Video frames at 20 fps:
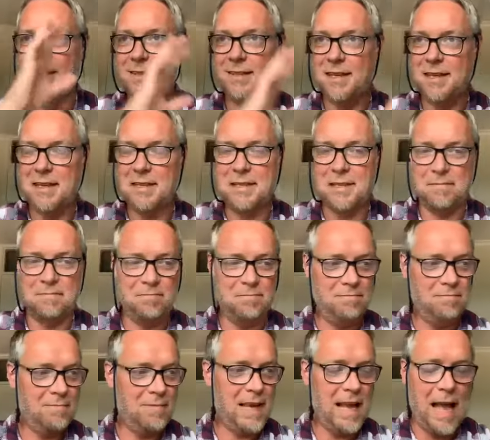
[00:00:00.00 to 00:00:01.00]
sit in the
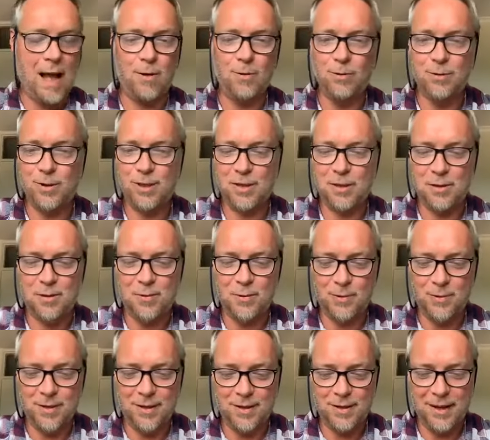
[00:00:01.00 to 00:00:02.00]
couch in the
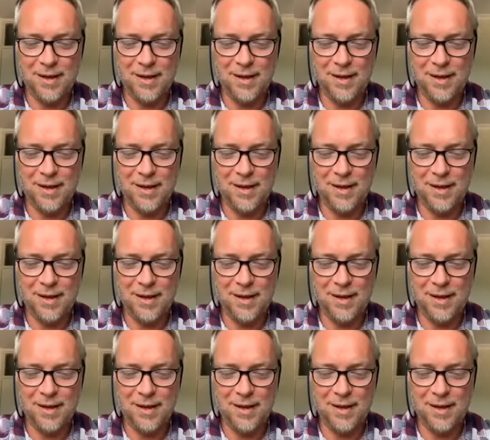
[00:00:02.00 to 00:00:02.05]
corner